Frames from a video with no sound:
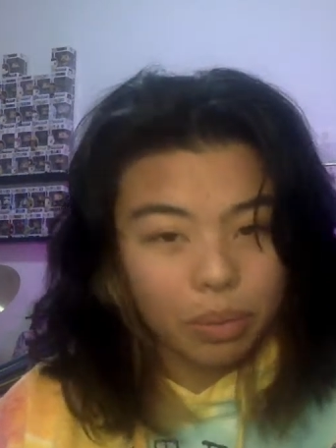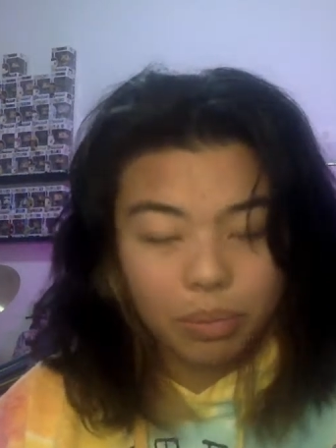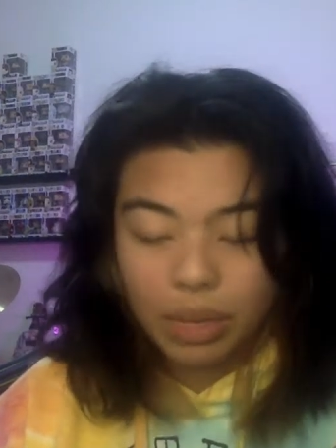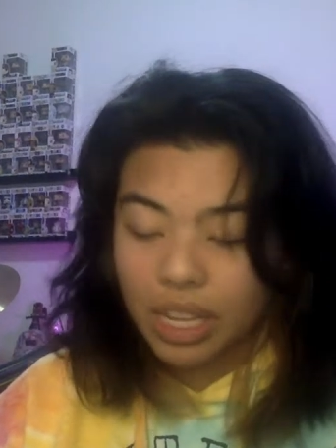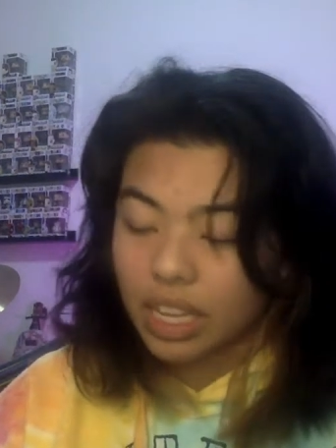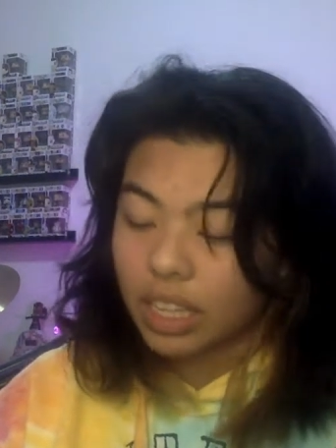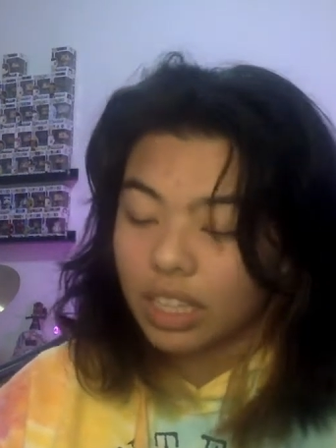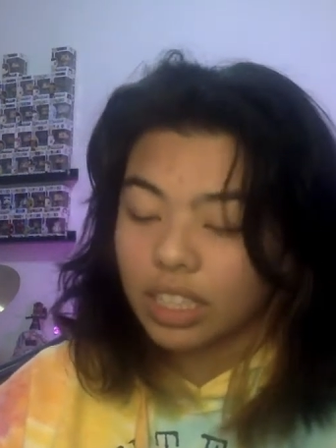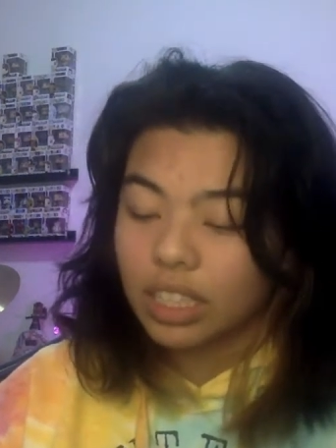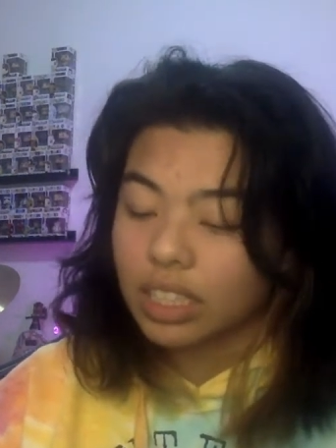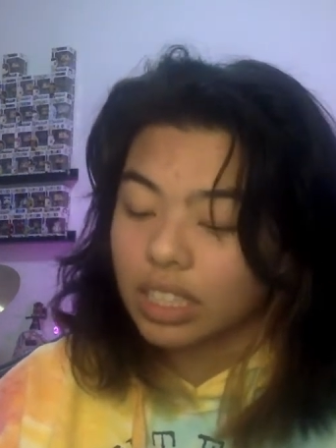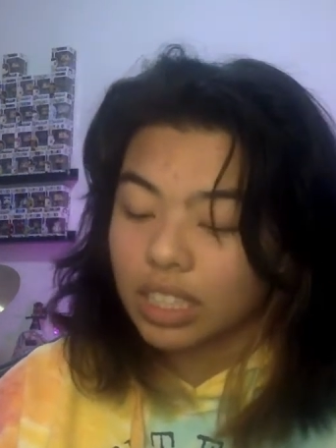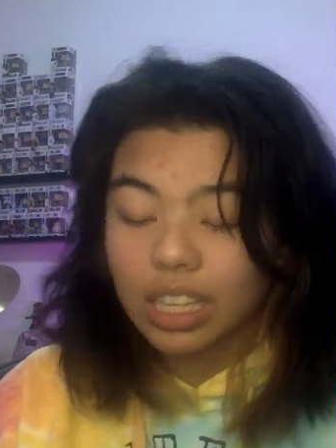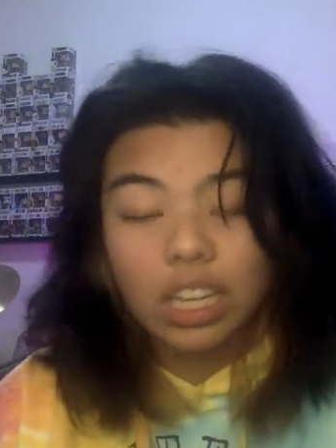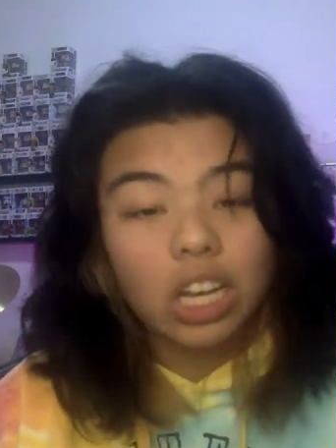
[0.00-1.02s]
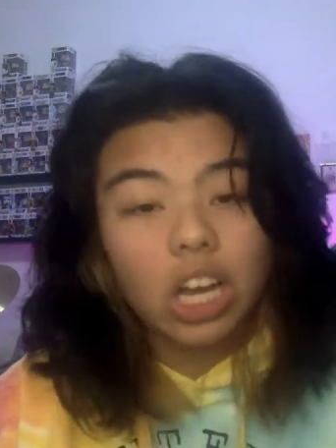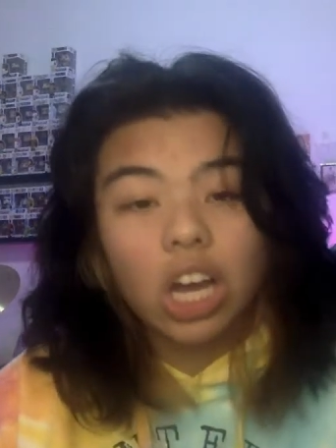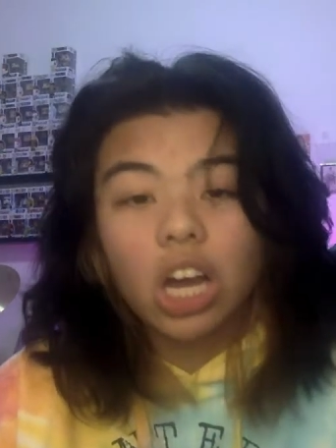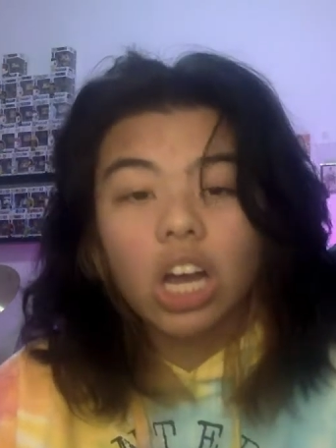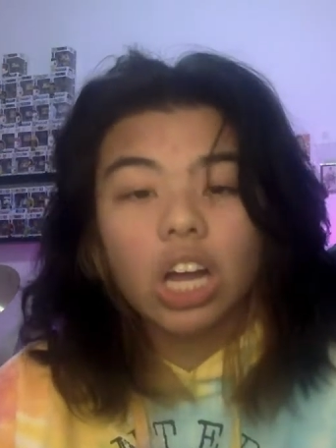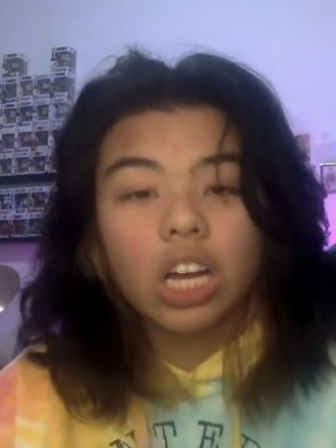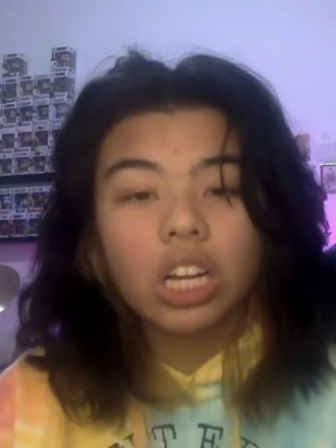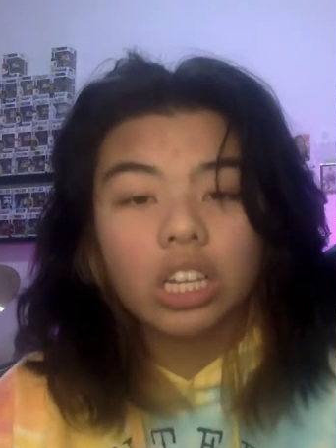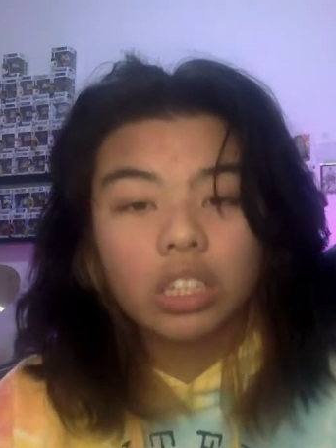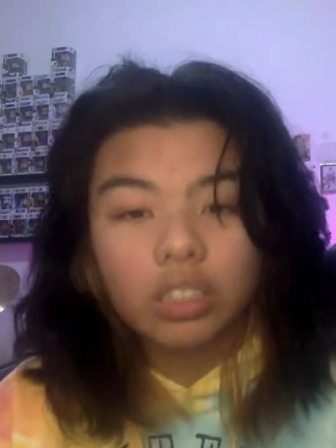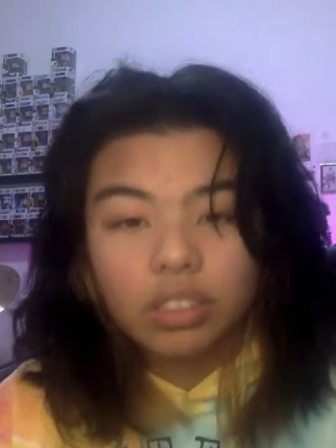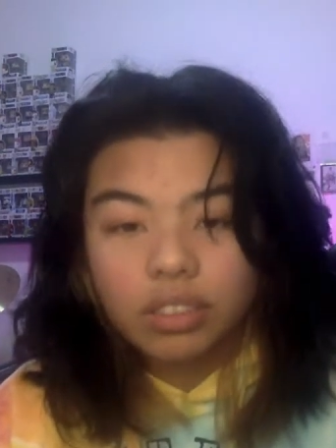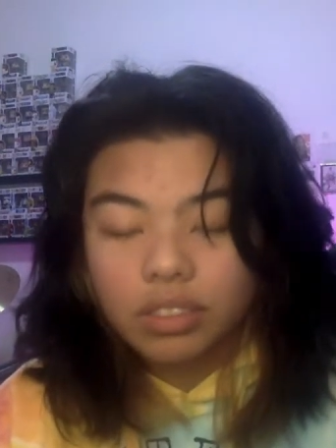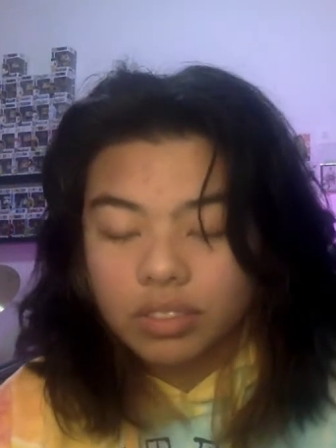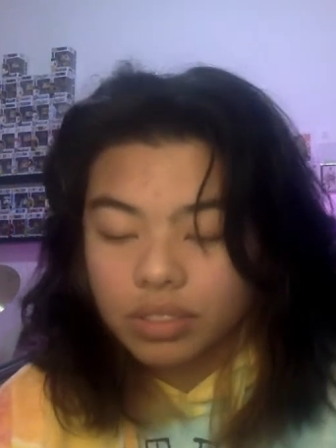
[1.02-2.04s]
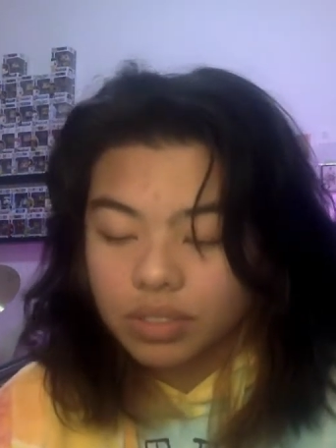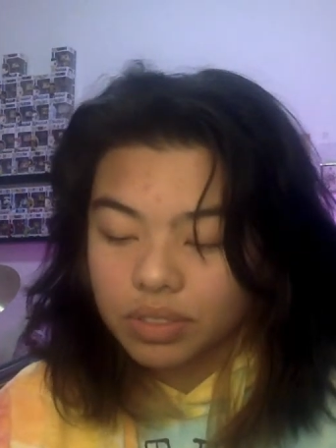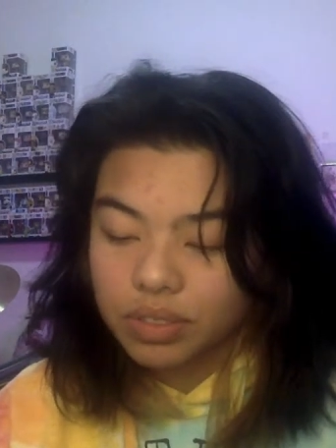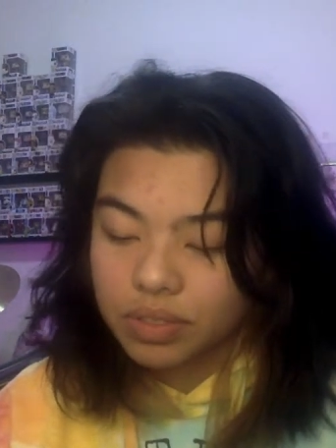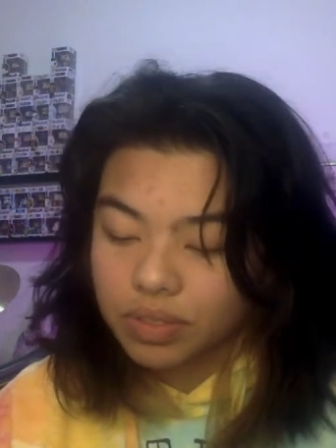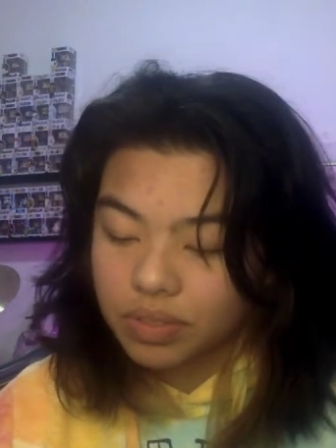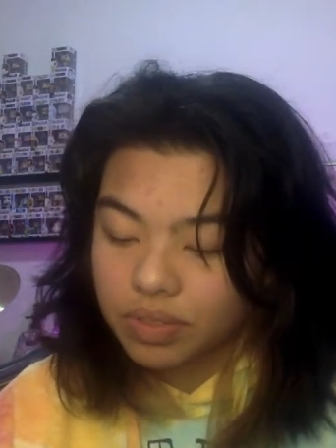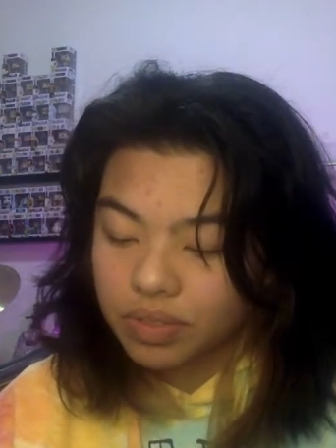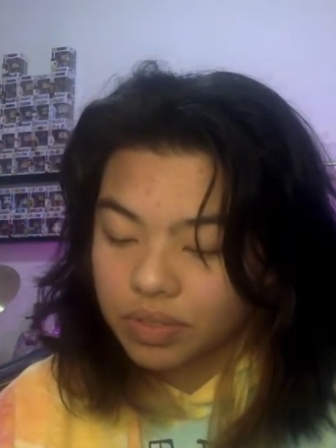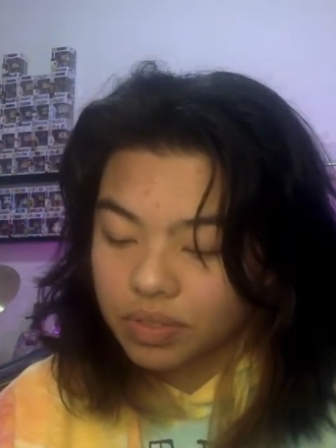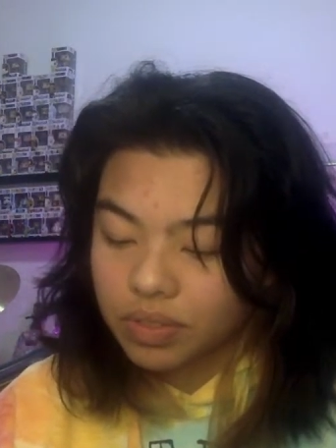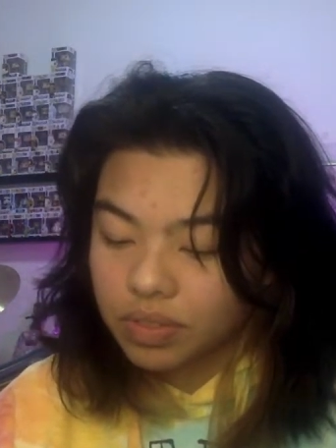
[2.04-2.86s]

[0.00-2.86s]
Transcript: beck and call.